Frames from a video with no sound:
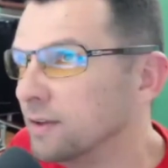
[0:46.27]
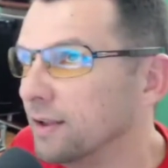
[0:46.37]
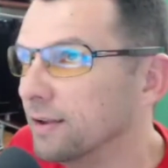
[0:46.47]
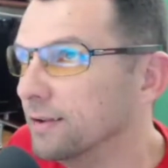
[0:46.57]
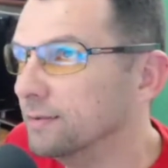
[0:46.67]

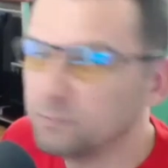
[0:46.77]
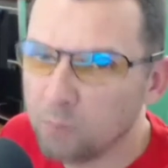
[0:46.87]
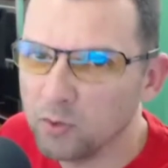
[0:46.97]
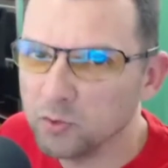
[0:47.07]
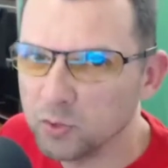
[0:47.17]

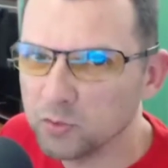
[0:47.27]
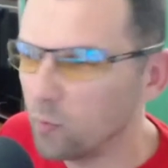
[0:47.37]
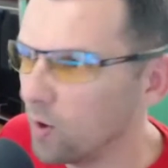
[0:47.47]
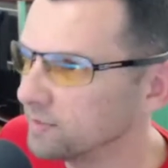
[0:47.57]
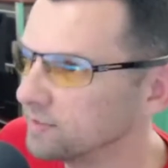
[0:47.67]
Paul
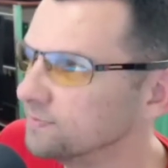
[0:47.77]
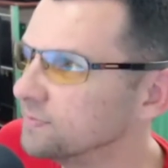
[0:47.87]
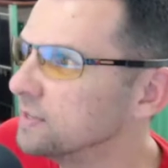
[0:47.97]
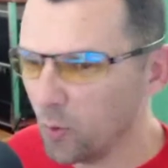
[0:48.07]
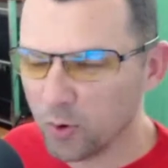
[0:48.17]
Joseph
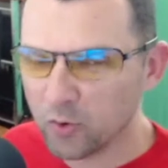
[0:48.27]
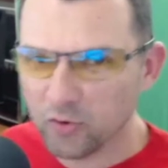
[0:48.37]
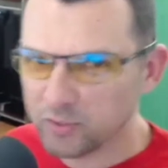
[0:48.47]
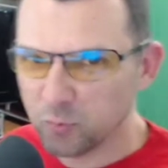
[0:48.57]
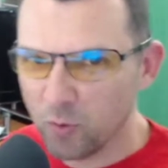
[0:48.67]
Watson or
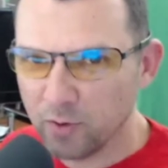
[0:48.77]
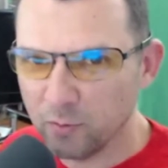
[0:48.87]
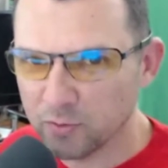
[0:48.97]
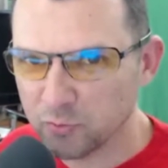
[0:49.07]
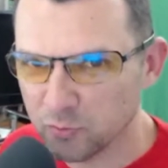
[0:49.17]
Chris
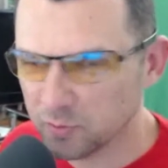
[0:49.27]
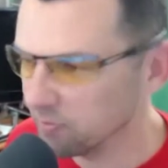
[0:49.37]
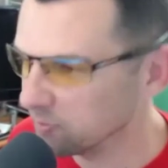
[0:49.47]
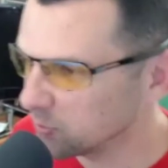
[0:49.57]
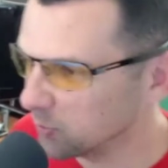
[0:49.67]
Duane with Truth
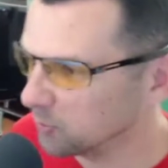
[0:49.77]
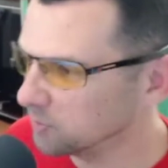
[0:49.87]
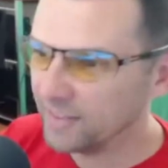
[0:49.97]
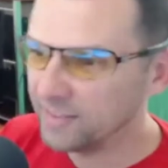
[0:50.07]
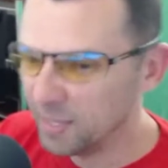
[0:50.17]
Never
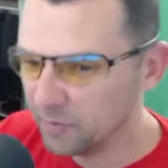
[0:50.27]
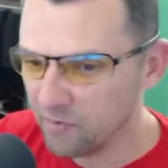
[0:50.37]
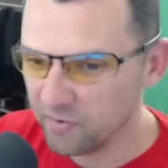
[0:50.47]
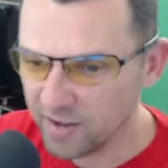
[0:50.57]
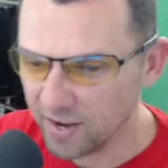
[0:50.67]
Told. At the end
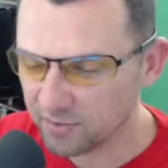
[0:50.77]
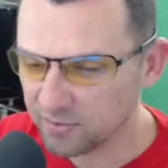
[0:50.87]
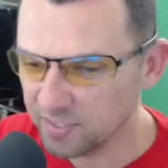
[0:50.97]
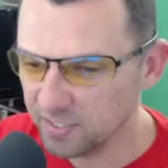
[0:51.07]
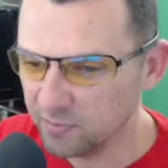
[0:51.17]
of every
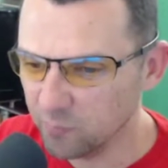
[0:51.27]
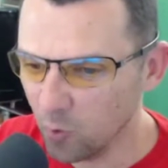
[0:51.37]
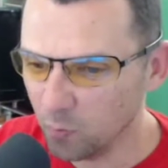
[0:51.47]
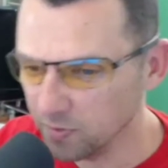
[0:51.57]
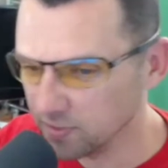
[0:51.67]
Dr. Steve
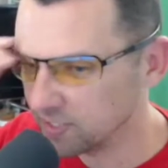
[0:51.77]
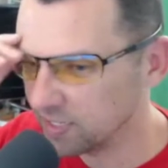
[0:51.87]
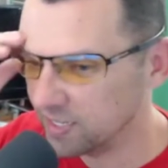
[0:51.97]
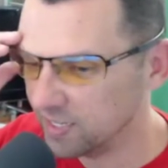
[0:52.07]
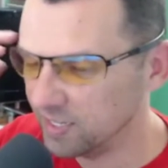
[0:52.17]
opus,
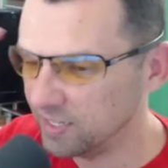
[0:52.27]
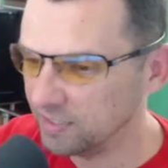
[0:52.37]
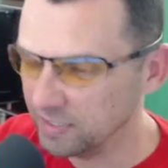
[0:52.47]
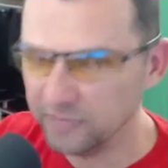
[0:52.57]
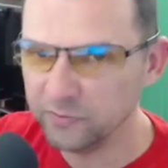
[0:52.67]

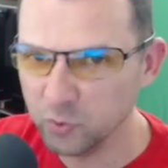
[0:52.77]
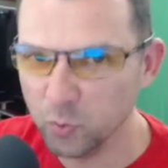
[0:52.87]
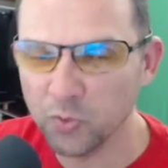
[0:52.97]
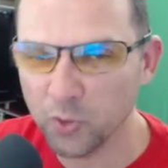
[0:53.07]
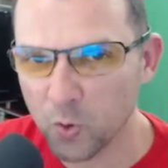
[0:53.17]
he leaves
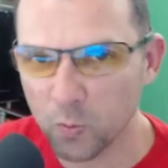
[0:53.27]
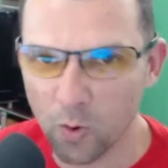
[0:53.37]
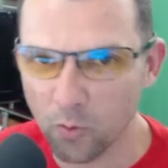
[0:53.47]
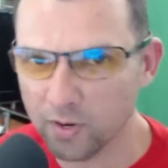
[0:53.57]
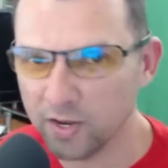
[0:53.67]
you with a
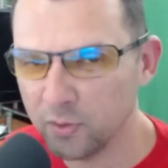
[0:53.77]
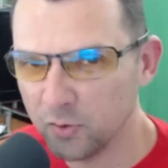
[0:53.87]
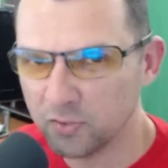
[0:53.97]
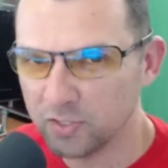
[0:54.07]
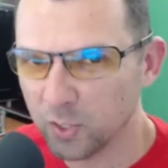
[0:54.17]
quote, and
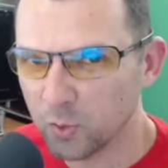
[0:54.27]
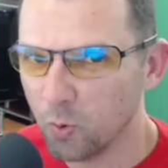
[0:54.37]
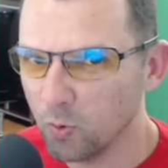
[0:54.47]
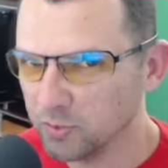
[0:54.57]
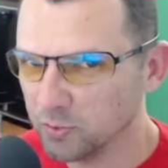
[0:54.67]
usually the
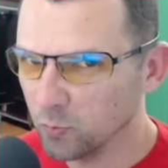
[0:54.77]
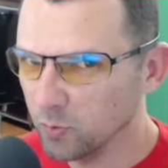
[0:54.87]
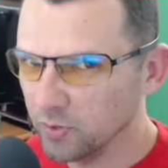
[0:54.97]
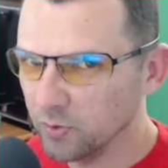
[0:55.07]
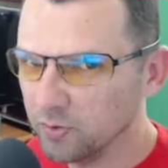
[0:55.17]
quote is a
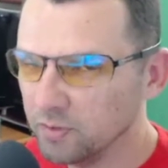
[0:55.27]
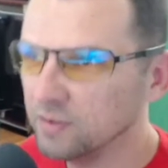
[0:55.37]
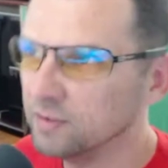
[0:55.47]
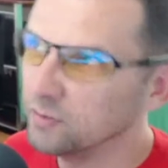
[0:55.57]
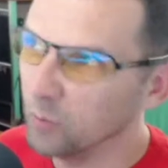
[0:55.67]
riddle
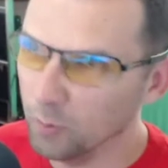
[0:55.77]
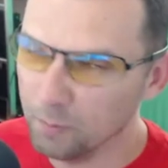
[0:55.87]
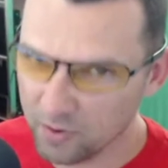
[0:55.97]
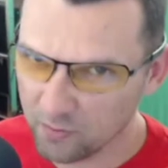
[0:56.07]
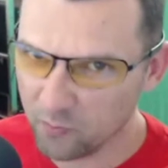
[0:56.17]
or a
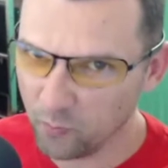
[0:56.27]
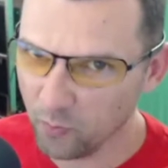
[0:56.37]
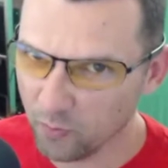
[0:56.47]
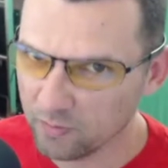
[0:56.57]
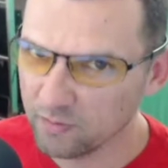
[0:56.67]

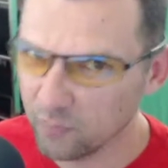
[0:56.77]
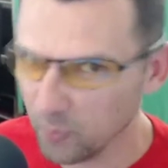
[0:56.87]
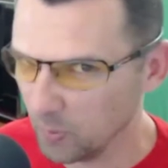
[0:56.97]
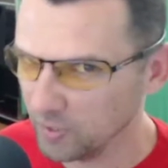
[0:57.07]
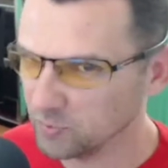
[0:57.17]
metaphor
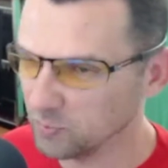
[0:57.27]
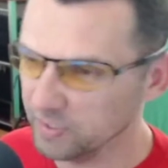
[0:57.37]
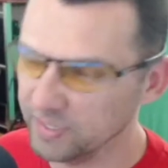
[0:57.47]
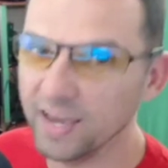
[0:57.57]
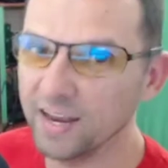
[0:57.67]
for what he's
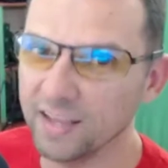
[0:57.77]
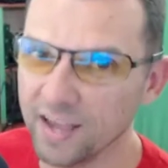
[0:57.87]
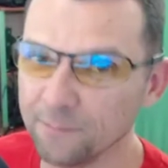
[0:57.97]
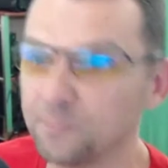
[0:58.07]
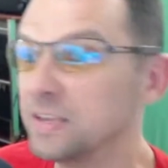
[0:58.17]
really getting
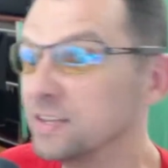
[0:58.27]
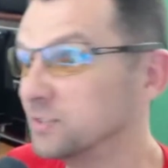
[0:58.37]
at.